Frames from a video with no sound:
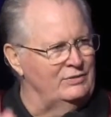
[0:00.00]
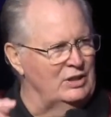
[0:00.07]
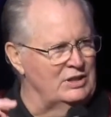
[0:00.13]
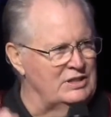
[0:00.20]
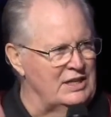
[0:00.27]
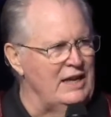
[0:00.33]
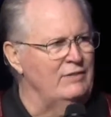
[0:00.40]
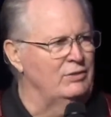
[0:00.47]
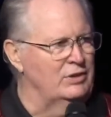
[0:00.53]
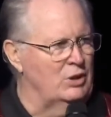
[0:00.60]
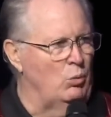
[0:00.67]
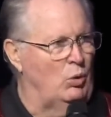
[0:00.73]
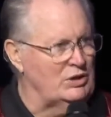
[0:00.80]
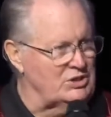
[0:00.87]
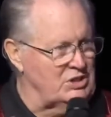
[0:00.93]
of the devil
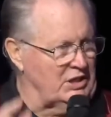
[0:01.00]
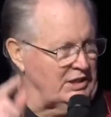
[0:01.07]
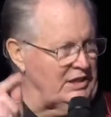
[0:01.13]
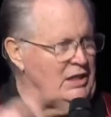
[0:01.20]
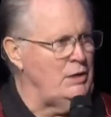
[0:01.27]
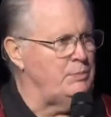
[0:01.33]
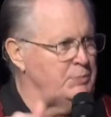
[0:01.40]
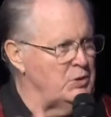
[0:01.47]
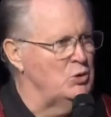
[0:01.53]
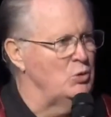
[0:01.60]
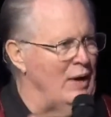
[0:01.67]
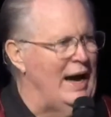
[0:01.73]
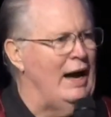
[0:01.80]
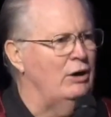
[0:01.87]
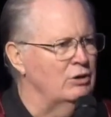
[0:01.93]
that wants to keep
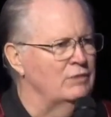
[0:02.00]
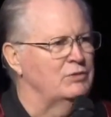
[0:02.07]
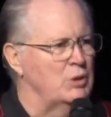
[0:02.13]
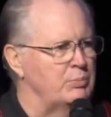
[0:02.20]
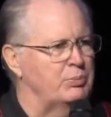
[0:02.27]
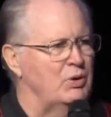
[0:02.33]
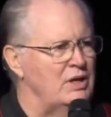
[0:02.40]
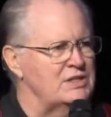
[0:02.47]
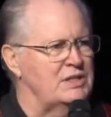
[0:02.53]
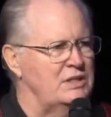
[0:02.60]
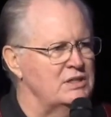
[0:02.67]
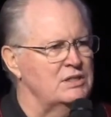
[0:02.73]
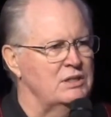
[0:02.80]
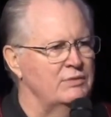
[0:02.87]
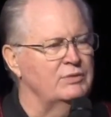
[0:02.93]
you out of the
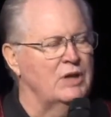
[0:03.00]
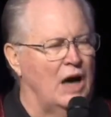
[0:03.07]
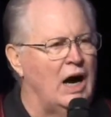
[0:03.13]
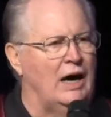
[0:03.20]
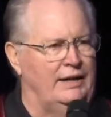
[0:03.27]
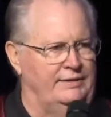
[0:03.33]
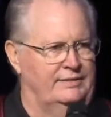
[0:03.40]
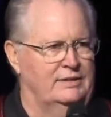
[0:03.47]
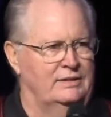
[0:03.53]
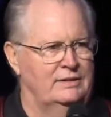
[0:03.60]
presence of God.